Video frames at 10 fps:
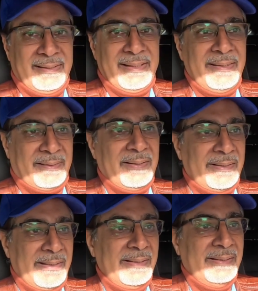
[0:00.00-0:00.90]
the
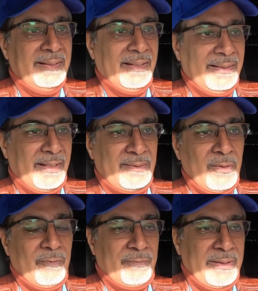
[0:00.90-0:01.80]
E30, there's
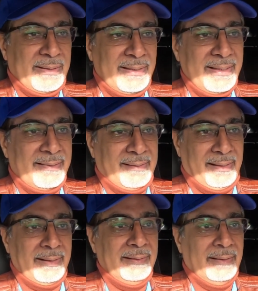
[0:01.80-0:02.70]
no feel in this
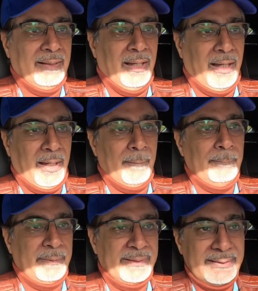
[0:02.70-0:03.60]
thing,
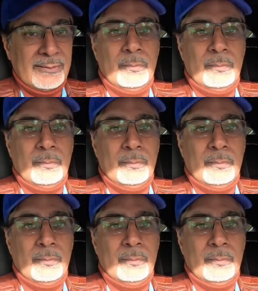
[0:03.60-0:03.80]
but it is